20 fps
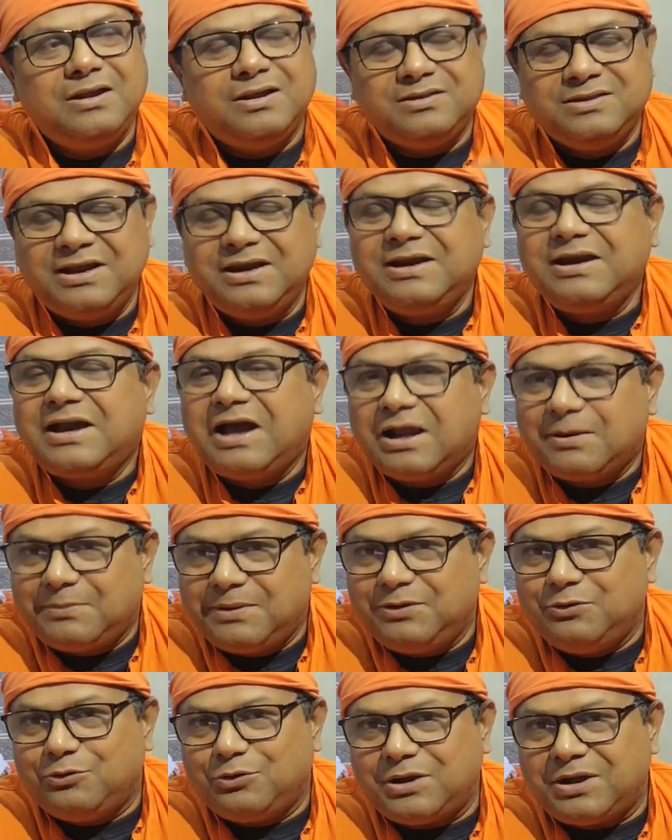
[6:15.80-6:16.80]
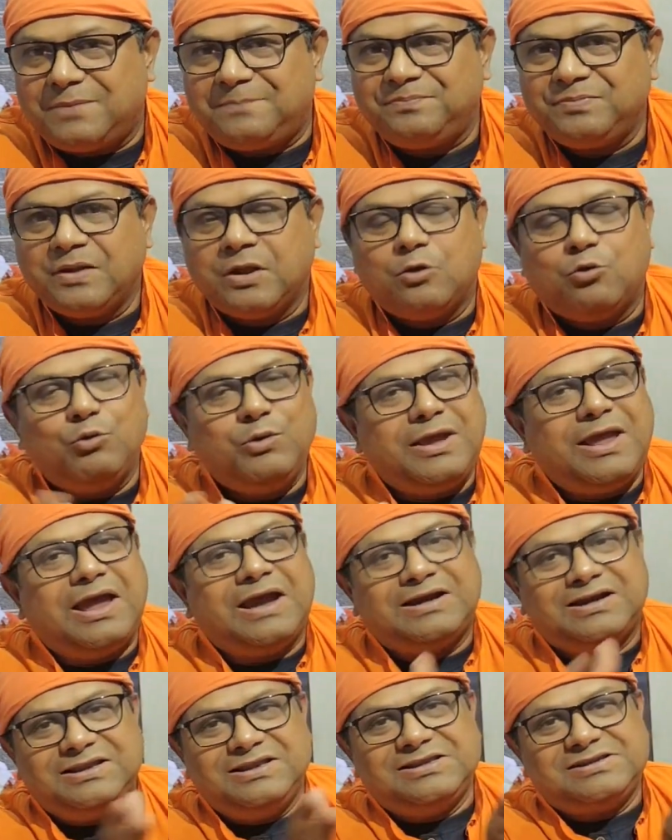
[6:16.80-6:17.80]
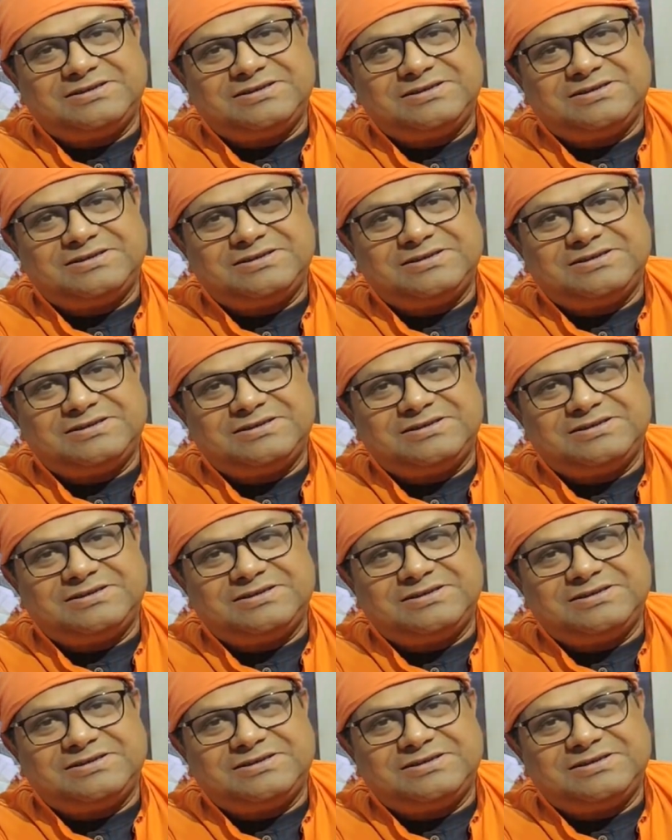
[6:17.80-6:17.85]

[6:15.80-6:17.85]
Then Karma Yoga. We attain